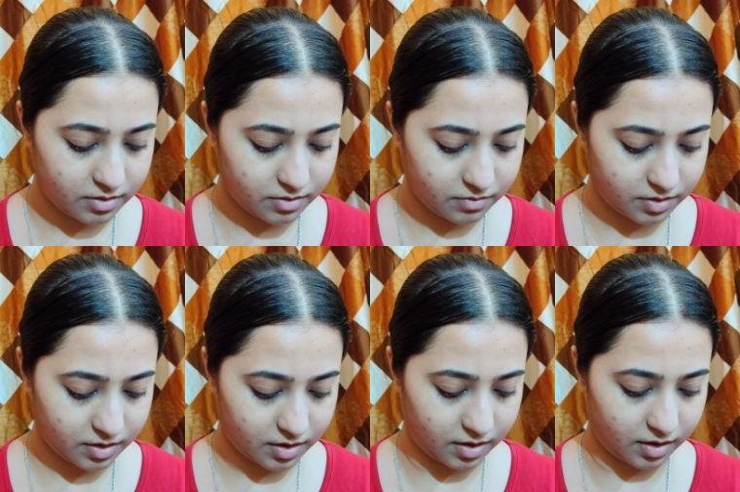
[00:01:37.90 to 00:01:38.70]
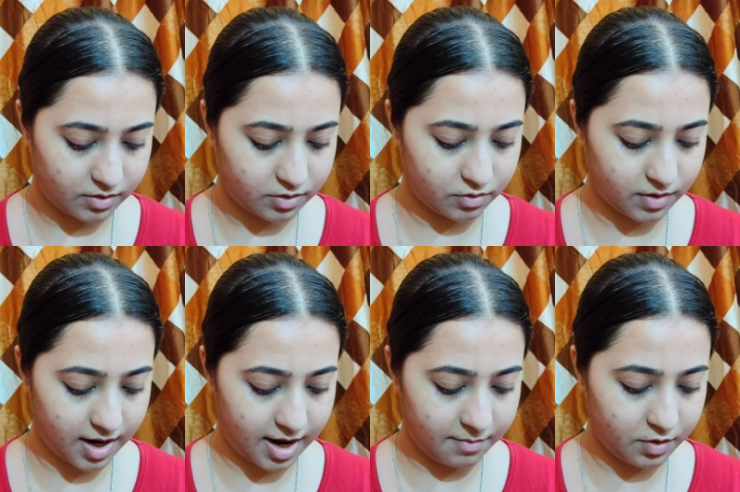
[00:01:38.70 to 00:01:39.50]
Okay, so
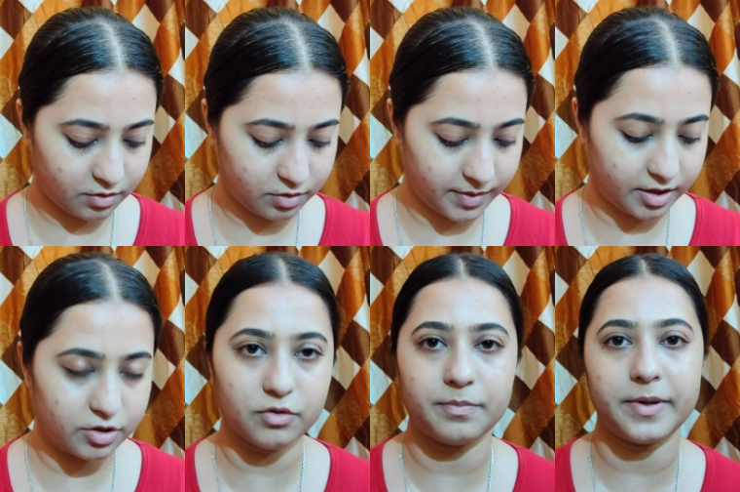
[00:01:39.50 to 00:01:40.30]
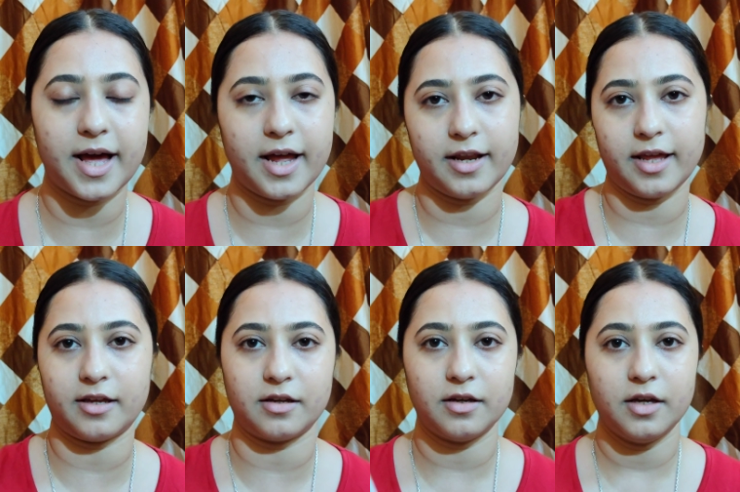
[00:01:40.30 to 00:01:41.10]
I'm not going to apply like
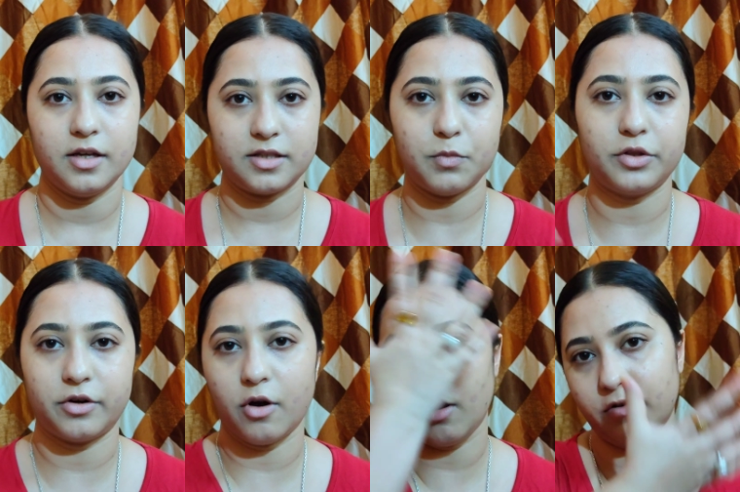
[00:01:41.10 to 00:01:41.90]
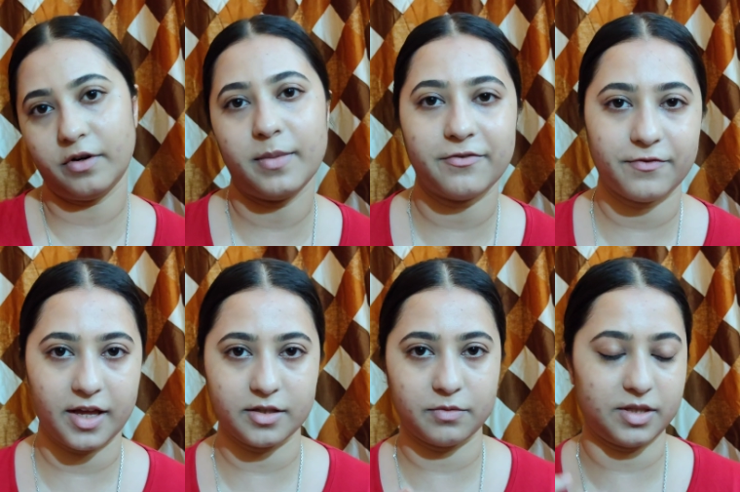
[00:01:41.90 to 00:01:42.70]
smother all over my
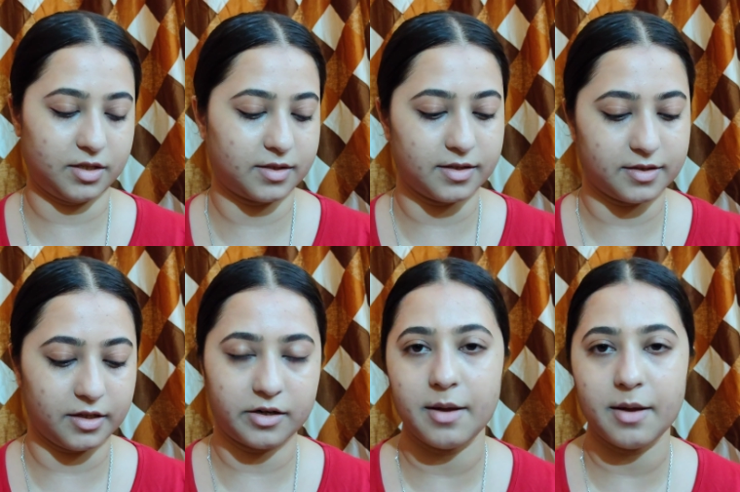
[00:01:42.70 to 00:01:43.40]
face with this concealer.